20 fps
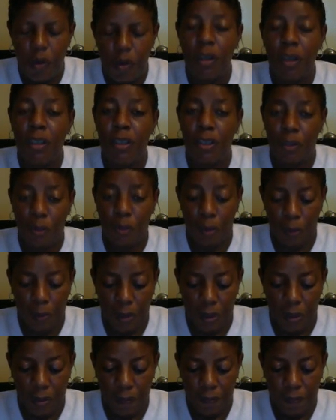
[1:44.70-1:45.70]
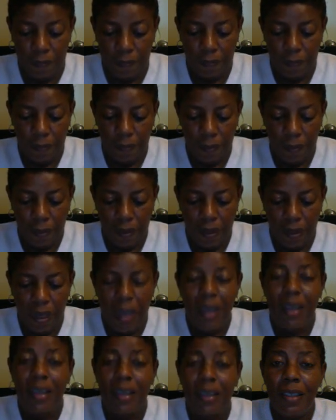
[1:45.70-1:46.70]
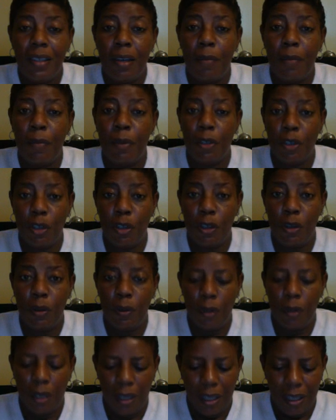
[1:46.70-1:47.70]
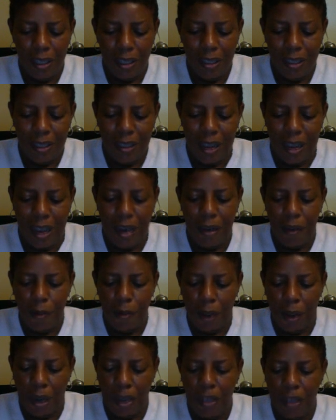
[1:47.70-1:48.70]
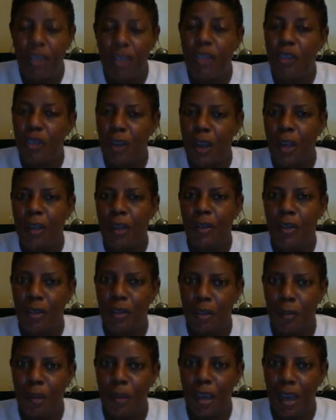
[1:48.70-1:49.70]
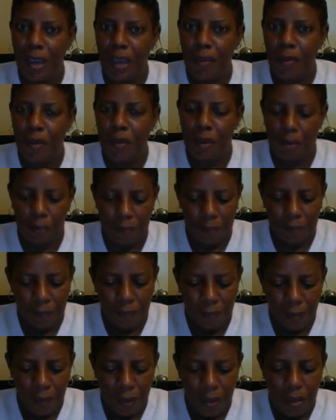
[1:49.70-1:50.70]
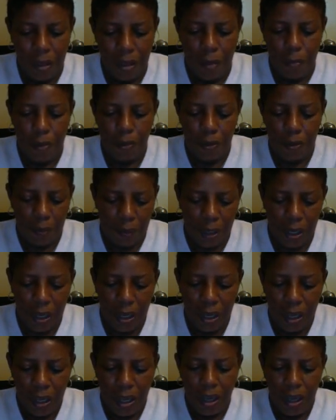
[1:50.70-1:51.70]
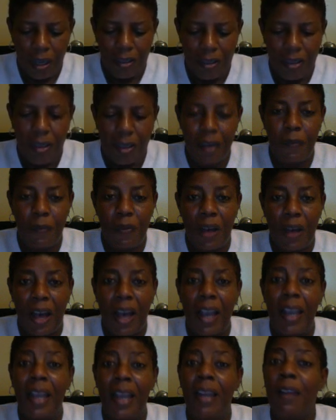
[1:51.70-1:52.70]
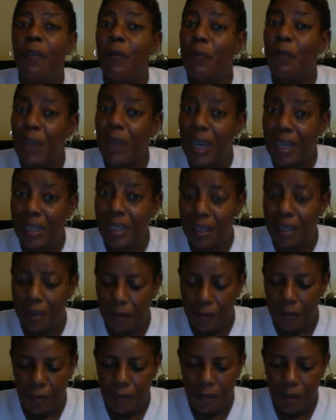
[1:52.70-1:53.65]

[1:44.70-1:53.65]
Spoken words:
description. Number two, design a way to change the behavior. Number three, identify an effective